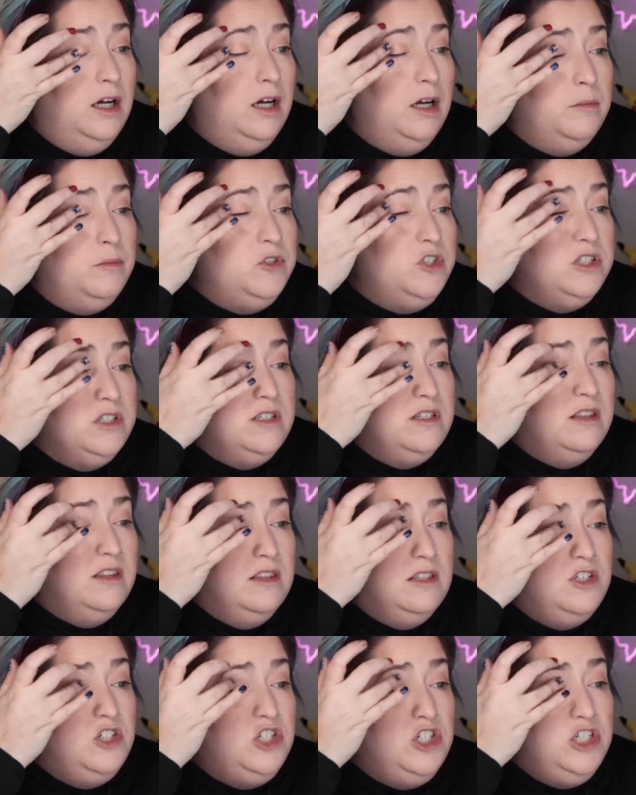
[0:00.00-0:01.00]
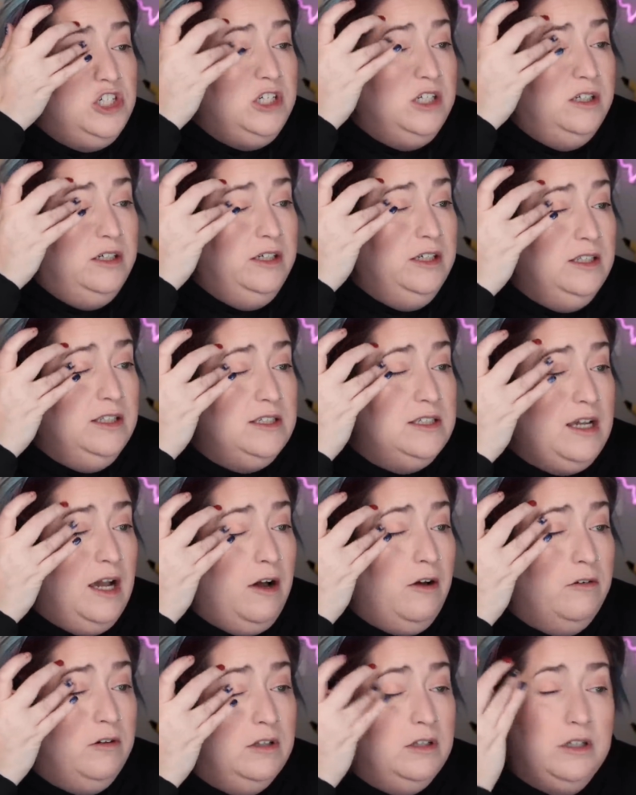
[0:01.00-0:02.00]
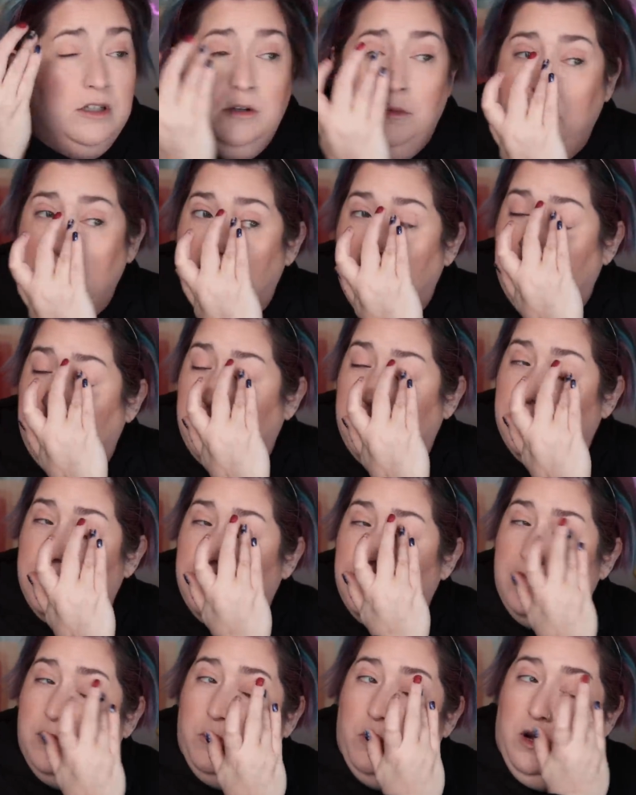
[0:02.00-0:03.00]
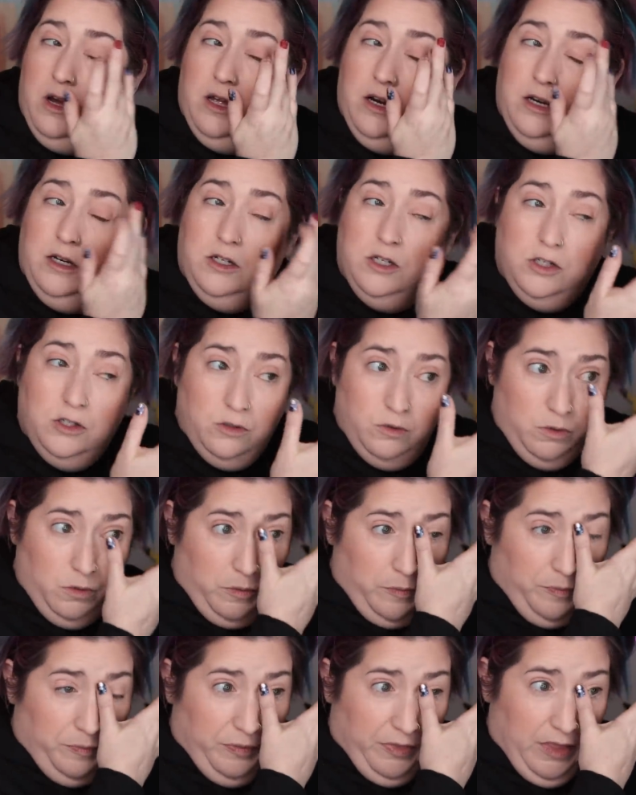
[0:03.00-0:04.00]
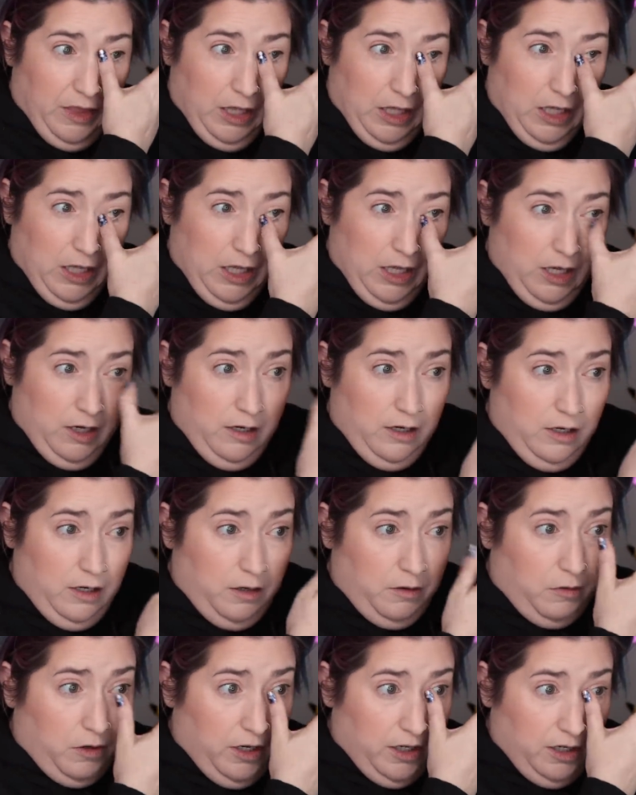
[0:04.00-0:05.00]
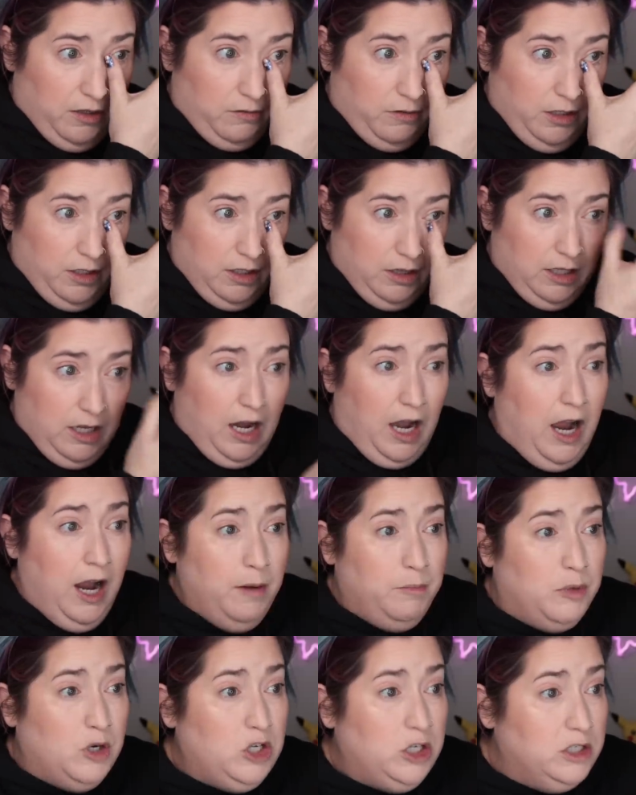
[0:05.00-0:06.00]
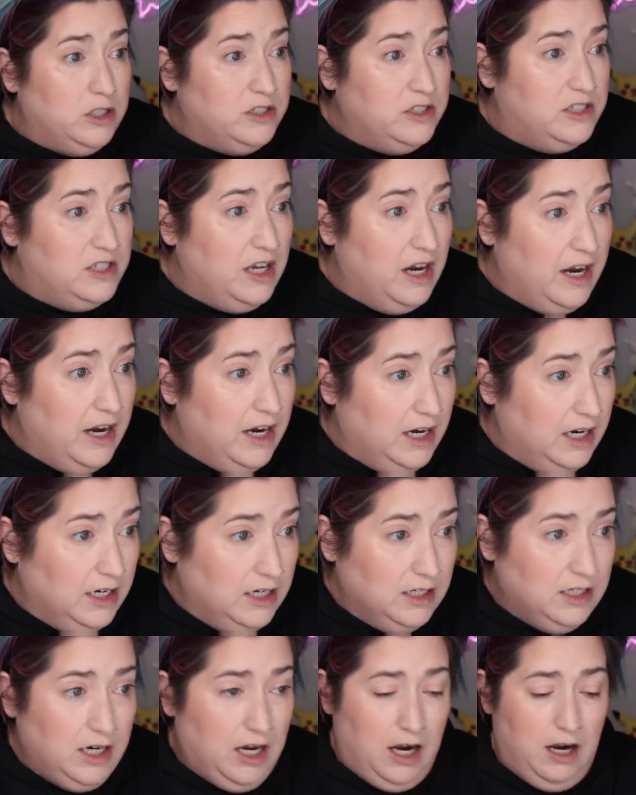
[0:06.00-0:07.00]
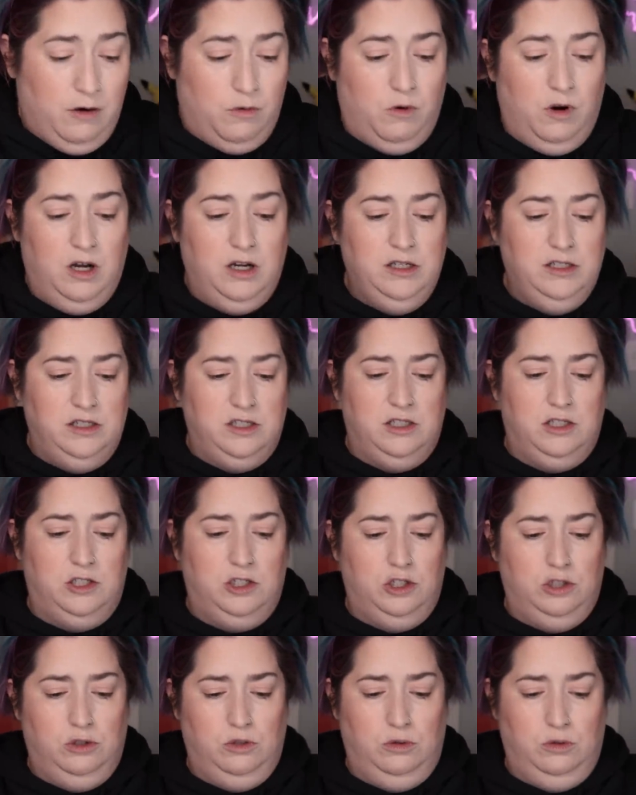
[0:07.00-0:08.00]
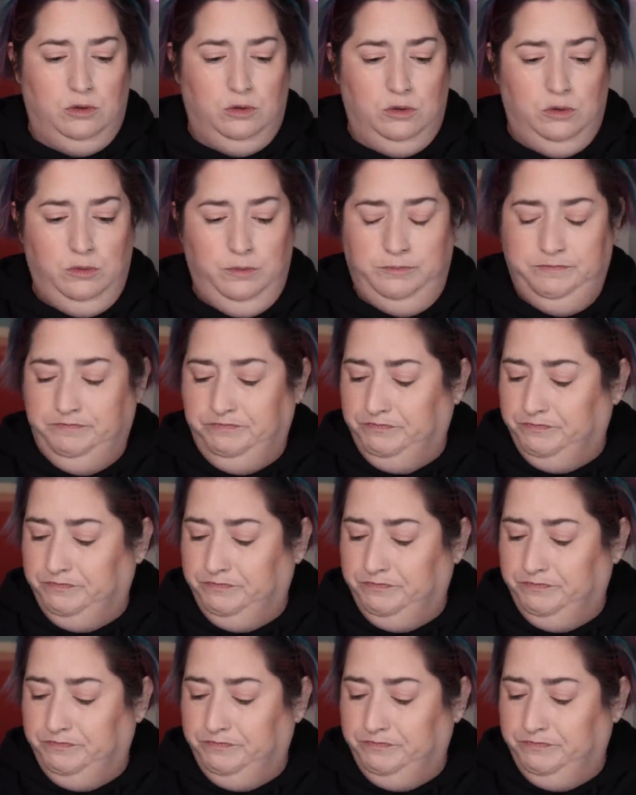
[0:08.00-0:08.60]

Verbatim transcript: I'm just shearing this out a little bit because I want to do, I want to get rid of the eye bugs and I want to